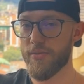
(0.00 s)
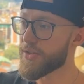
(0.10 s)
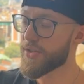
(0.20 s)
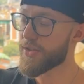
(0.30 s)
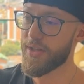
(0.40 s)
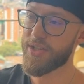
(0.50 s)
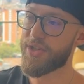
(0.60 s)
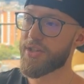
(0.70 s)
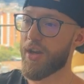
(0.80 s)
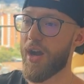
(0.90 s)
So this is
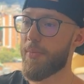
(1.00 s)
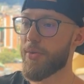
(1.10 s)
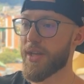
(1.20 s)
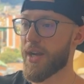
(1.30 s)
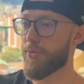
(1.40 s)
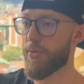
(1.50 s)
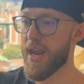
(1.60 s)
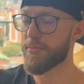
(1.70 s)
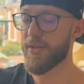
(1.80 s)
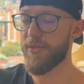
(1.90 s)
just a couple that I
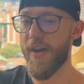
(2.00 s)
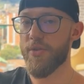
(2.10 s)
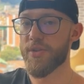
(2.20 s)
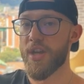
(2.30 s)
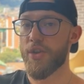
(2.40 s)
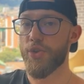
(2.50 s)
randomly found.